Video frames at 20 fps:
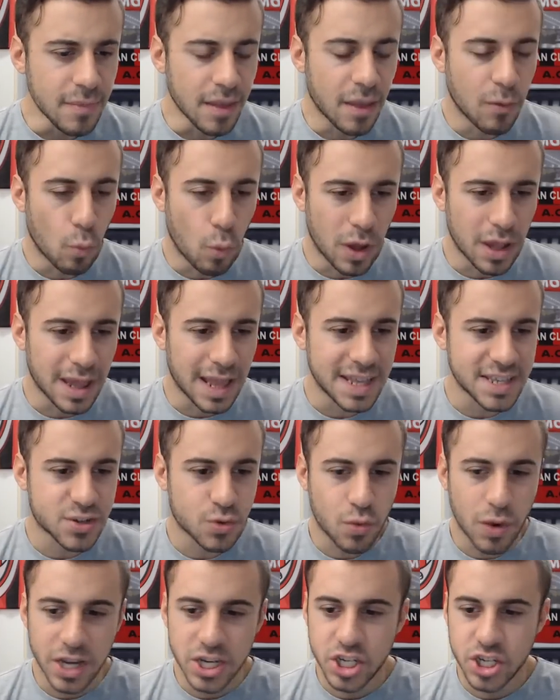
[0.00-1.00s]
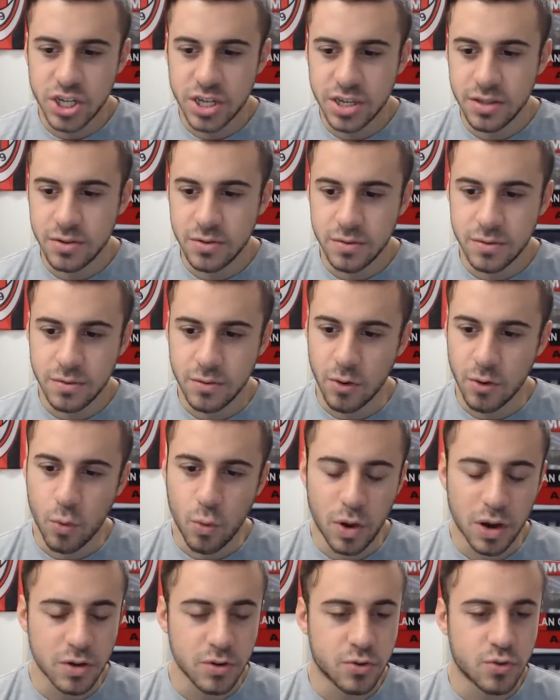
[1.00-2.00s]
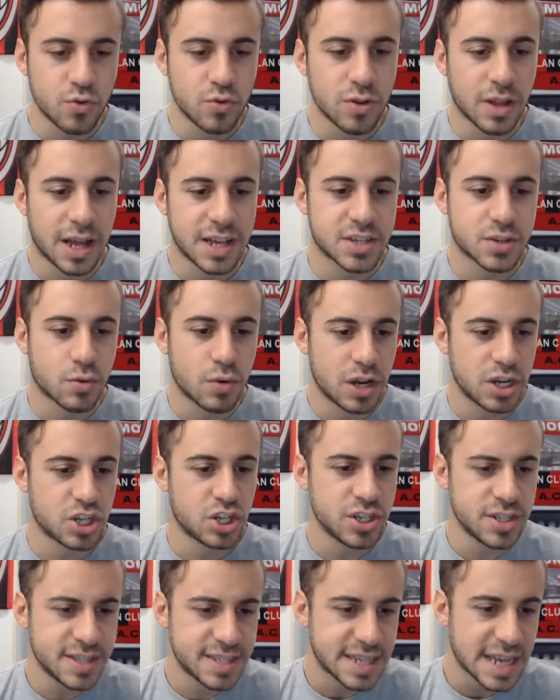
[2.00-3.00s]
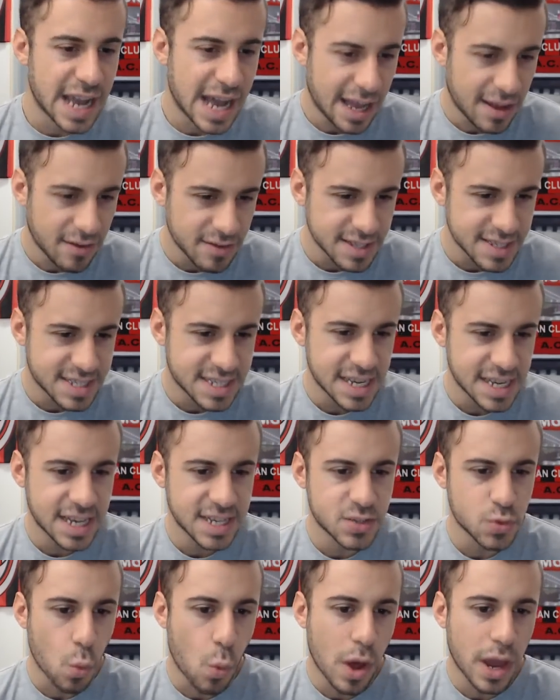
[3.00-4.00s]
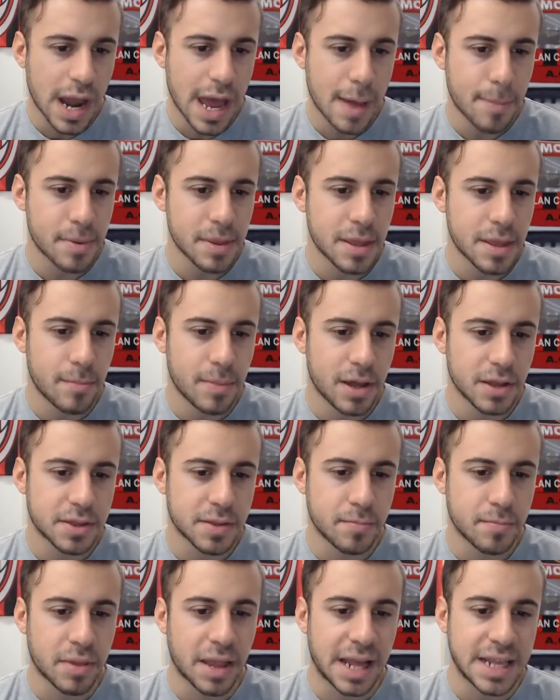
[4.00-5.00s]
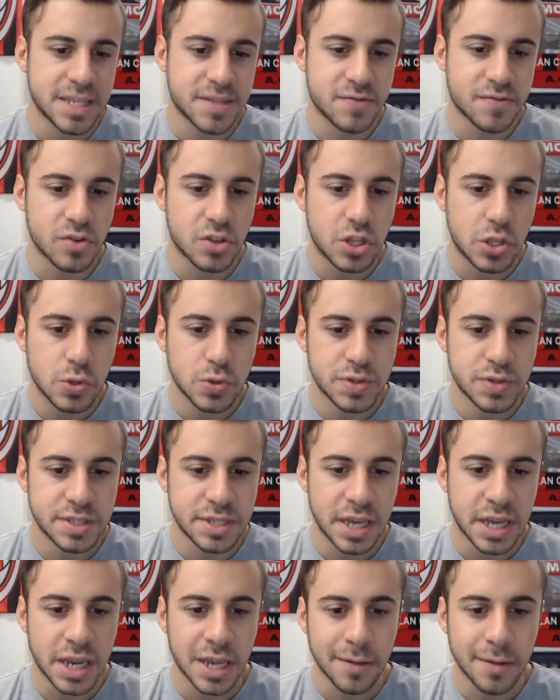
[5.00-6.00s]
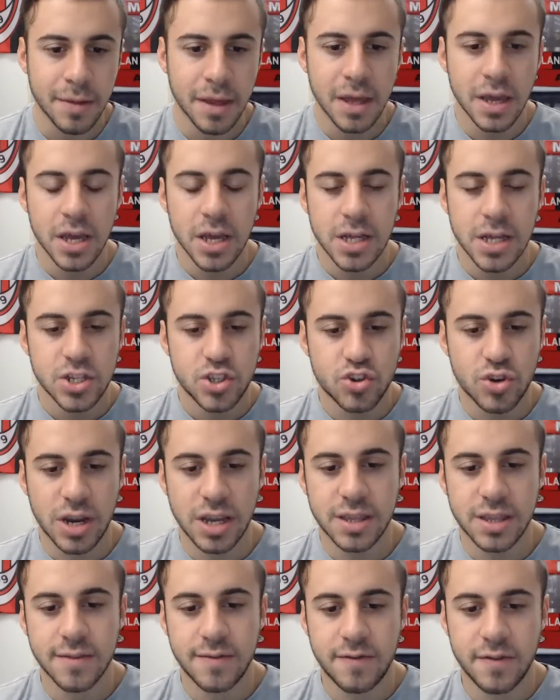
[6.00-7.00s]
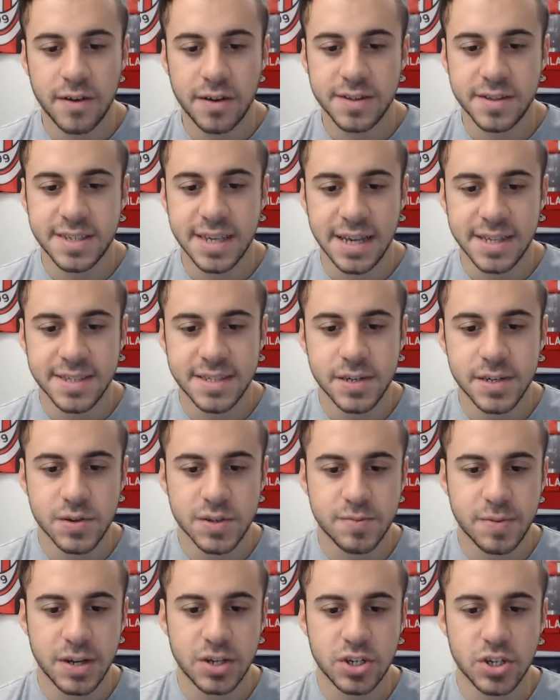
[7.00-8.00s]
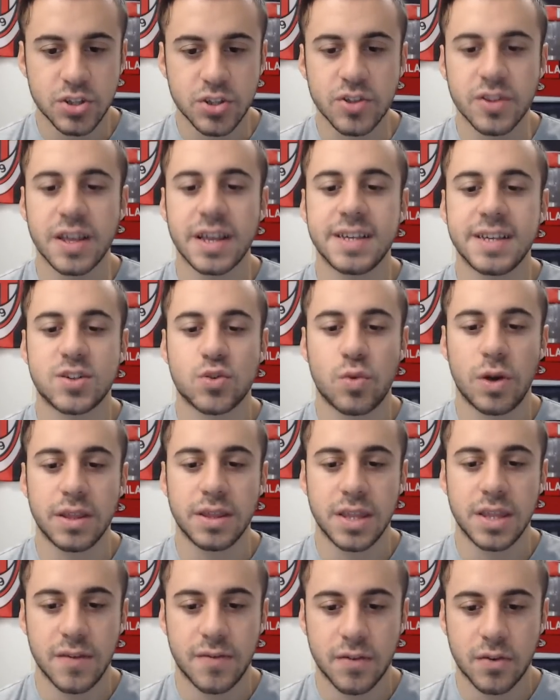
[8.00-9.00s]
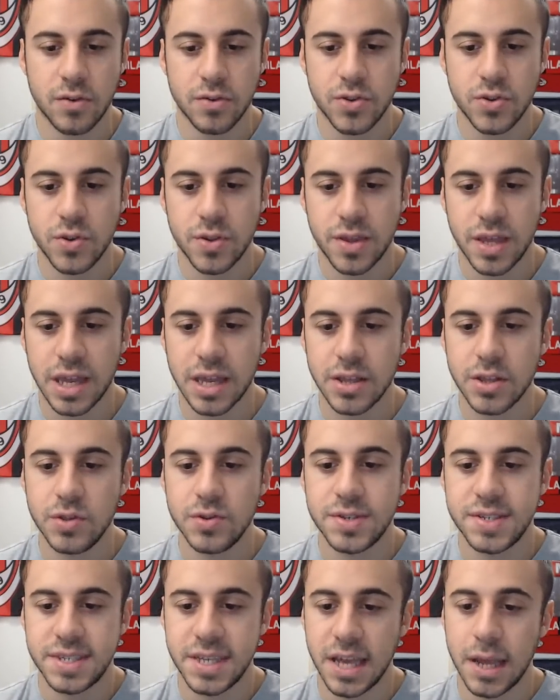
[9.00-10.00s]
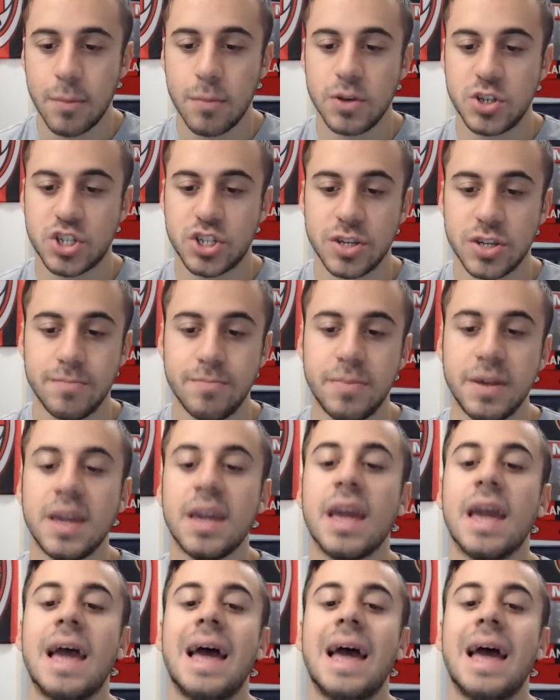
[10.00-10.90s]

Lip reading: One last question, or one or two last questions. Alvin says, what happened about the plans for a new stadium? Trying to fill San Siro, especially today, is quite difficult. Do you think a new stadium should be